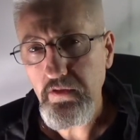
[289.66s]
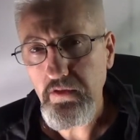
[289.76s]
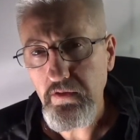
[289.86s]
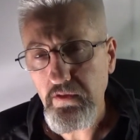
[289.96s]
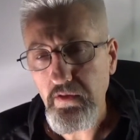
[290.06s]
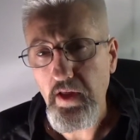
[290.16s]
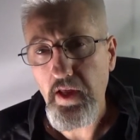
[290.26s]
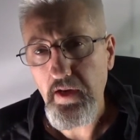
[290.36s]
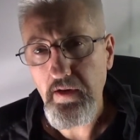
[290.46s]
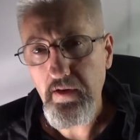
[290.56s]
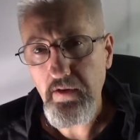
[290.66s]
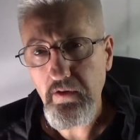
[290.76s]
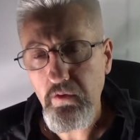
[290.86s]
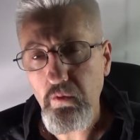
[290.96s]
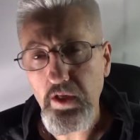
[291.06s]
to that
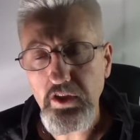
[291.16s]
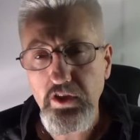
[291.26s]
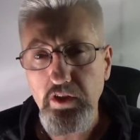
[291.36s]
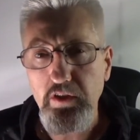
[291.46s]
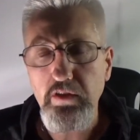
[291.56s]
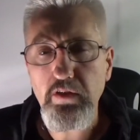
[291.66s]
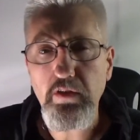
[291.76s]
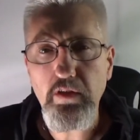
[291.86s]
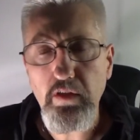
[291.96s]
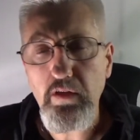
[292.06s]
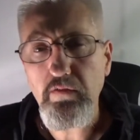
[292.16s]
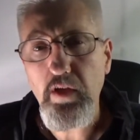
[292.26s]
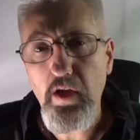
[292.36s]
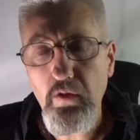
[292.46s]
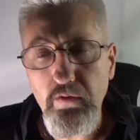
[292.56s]
question of
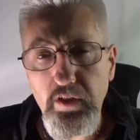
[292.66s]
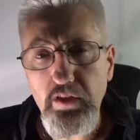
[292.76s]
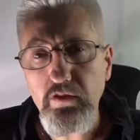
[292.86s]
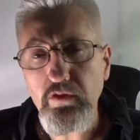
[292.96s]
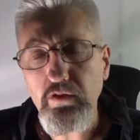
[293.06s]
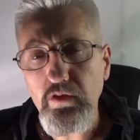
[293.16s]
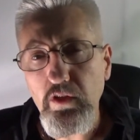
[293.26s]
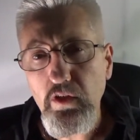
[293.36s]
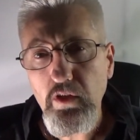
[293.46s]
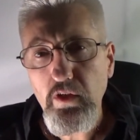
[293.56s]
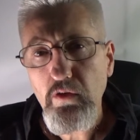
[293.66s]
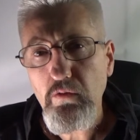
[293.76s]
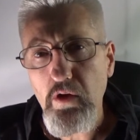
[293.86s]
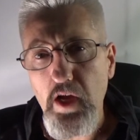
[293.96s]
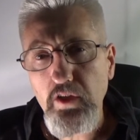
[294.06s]
how these
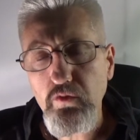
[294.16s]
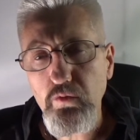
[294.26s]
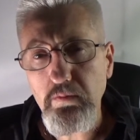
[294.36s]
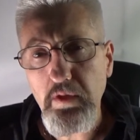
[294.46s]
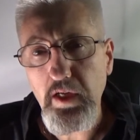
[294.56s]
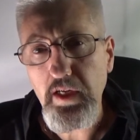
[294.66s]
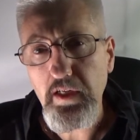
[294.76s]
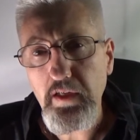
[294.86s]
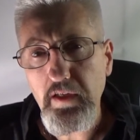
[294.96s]
rocks were made.